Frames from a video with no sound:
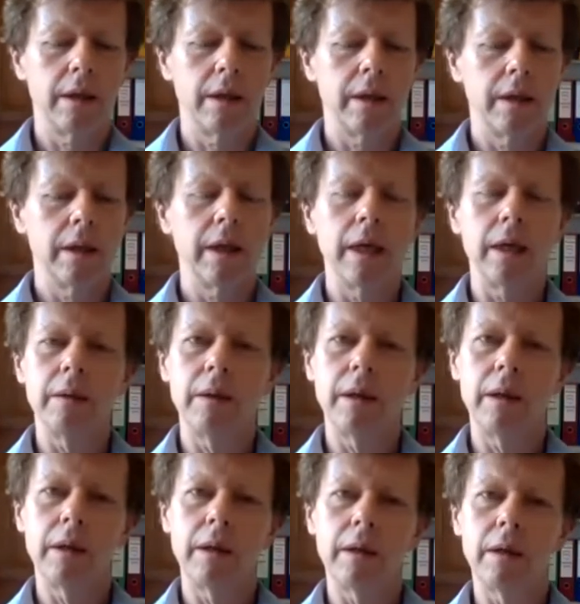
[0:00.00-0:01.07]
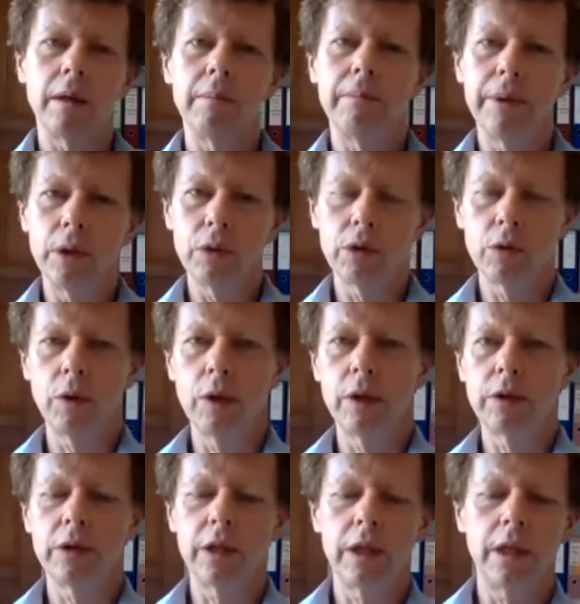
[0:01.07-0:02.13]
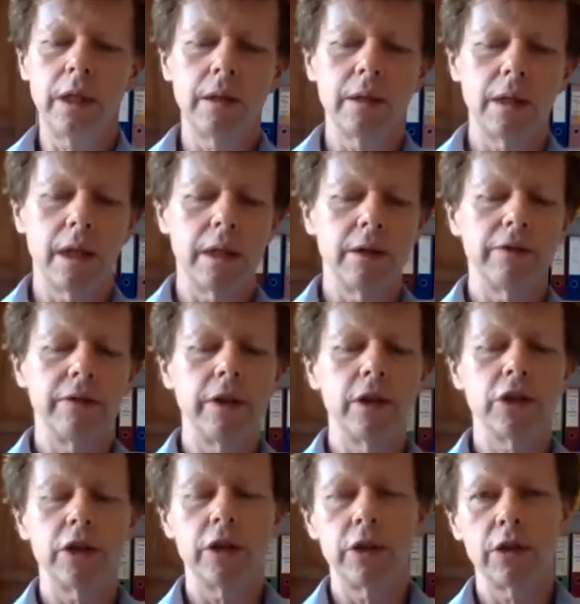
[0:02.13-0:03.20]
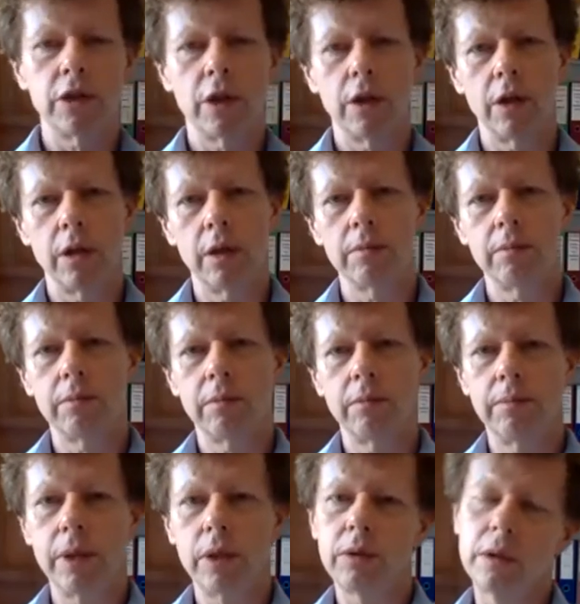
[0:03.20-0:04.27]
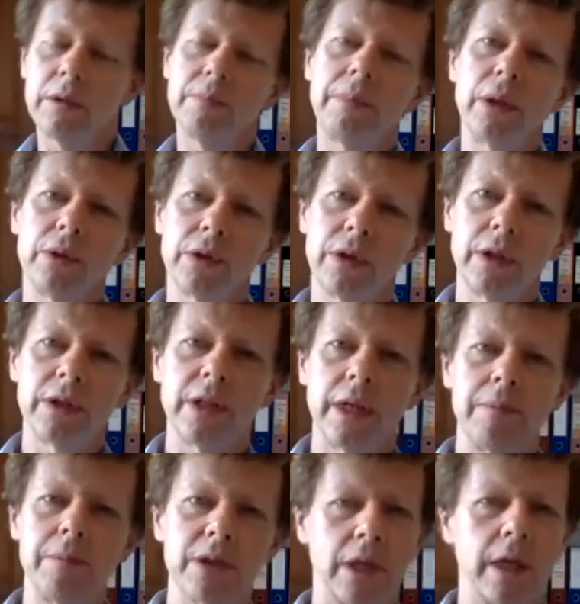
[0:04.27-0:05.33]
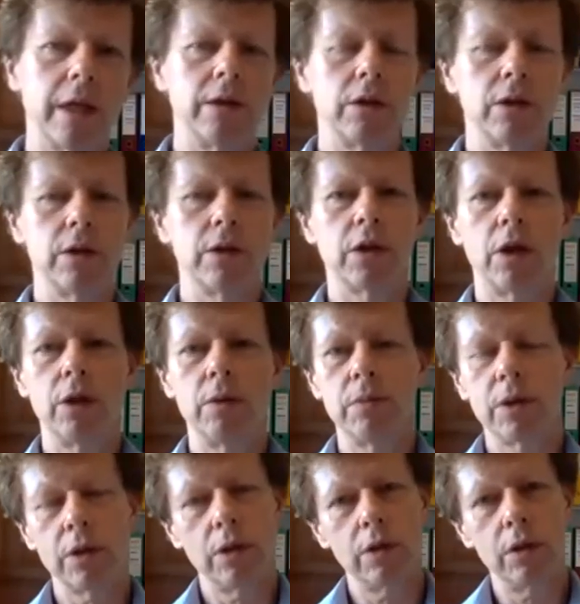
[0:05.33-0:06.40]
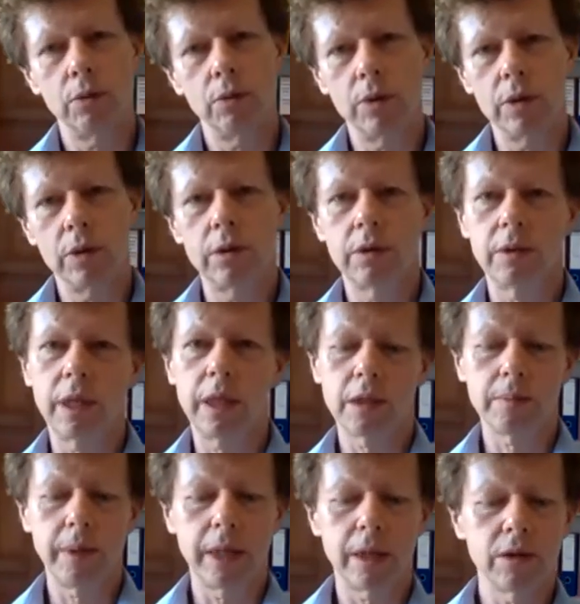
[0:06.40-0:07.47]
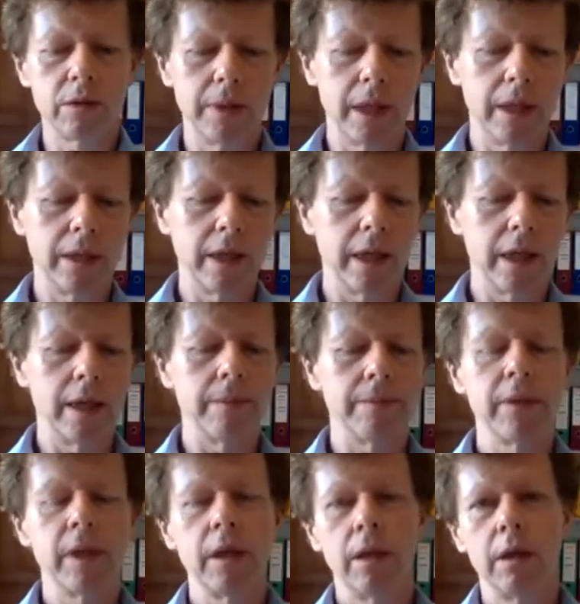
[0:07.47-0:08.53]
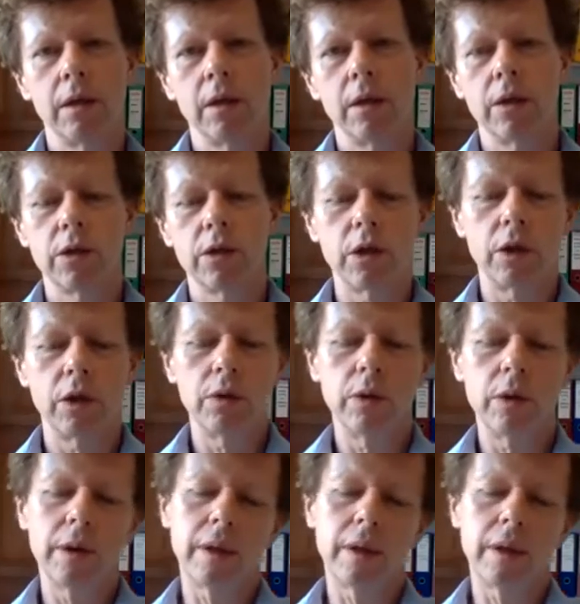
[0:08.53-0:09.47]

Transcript: They build quality, and the finishings are built, it's built to the same standard as homes that you would expect to buy there. So